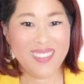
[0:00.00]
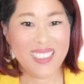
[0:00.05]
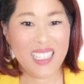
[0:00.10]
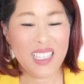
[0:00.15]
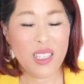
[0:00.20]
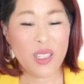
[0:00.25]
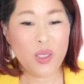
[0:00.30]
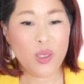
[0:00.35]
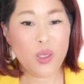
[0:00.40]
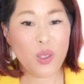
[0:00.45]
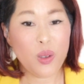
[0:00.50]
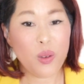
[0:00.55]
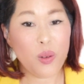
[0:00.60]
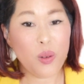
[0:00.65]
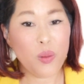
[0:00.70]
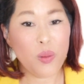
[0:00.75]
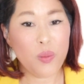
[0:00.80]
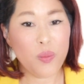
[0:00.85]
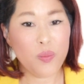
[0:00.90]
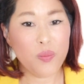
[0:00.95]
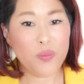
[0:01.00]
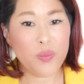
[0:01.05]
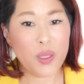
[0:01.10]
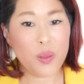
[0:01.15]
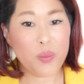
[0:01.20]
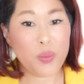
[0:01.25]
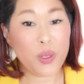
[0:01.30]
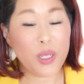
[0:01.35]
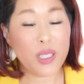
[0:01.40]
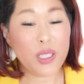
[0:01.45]
So
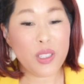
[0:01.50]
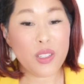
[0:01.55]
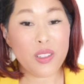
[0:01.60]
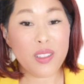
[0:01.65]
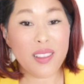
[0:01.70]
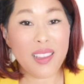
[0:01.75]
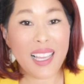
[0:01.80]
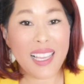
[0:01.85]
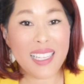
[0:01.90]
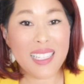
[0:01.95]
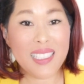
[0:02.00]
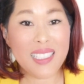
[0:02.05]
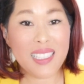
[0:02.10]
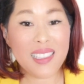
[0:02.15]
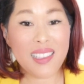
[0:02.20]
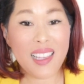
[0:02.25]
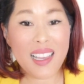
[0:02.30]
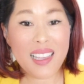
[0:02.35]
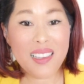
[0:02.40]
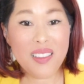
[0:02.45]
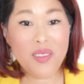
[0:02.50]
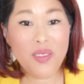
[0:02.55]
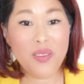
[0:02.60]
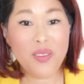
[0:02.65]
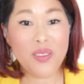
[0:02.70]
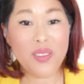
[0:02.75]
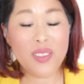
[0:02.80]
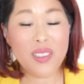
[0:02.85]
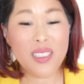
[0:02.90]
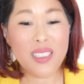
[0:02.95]
bring your light to
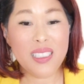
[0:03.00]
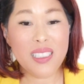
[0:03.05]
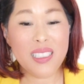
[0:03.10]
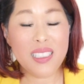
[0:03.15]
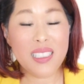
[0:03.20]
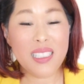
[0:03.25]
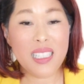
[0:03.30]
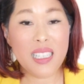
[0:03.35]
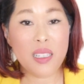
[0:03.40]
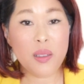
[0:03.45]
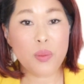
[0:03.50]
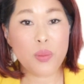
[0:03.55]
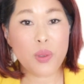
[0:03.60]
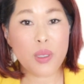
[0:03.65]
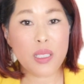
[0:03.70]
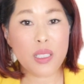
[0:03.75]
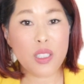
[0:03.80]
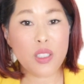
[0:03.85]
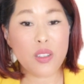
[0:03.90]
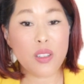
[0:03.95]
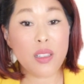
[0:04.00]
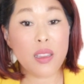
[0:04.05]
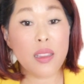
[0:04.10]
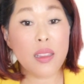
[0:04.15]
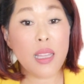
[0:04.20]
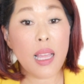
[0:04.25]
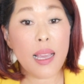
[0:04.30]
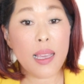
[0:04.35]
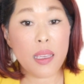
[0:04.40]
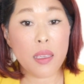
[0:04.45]
life and bring your
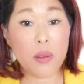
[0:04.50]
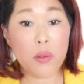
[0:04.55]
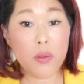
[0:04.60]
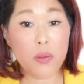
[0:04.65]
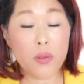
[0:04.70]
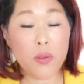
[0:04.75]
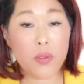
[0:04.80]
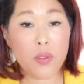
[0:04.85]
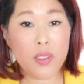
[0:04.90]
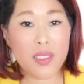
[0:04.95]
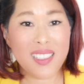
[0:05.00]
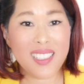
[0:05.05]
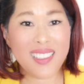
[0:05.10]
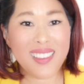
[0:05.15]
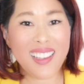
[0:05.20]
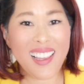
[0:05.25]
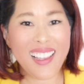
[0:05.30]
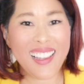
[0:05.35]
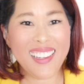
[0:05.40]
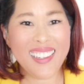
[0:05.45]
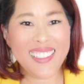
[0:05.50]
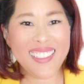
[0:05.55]
life to light.